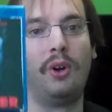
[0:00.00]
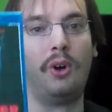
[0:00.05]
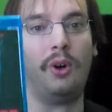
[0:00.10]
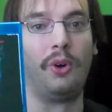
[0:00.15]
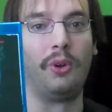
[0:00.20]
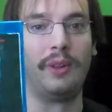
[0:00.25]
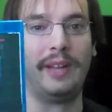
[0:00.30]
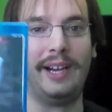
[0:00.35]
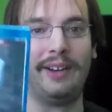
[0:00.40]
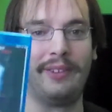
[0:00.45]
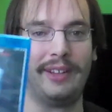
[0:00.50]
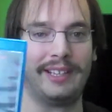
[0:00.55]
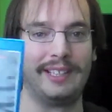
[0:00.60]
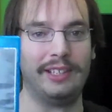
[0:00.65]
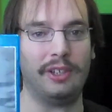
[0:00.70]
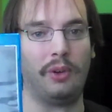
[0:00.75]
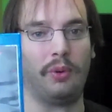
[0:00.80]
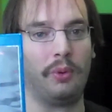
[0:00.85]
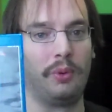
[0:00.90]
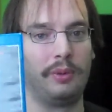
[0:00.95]
all out, like,
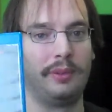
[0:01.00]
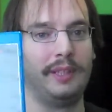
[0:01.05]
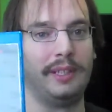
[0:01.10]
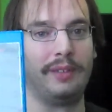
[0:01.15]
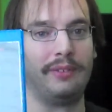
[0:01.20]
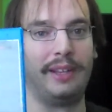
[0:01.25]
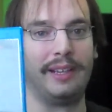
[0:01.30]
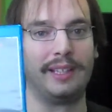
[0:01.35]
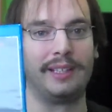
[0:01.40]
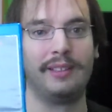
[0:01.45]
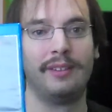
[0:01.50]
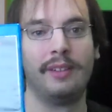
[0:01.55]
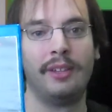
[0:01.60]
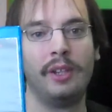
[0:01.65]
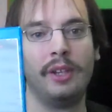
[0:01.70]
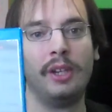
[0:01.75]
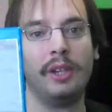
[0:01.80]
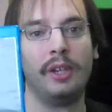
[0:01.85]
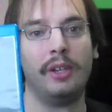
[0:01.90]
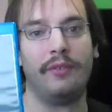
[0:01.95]
in like
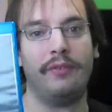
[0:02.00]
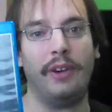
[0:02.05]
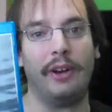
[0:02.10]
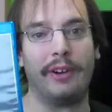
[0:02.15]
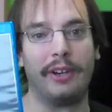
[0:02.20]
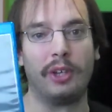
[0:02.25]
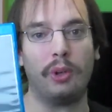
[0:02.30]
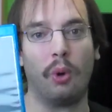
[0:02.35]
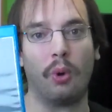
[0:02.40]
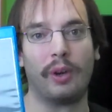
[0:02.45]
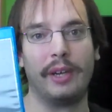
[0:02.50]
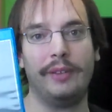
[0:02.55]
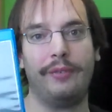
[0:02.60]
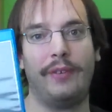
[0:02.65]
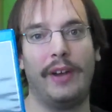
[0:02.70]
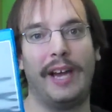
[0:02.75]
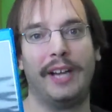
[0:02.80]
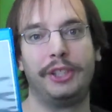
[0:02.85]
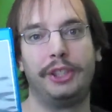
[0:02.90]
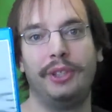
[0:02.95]
very gory
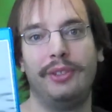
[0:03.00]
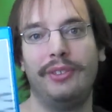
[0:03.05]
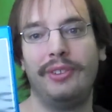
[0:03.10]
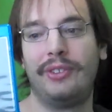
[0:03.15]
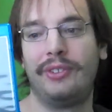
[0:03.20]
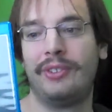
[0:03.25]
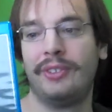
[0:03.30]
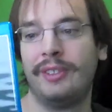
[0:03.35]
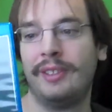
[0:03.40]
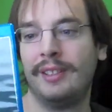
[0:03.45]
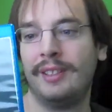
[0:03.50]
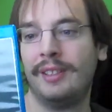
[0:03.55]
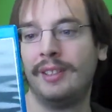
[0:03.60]
fashions.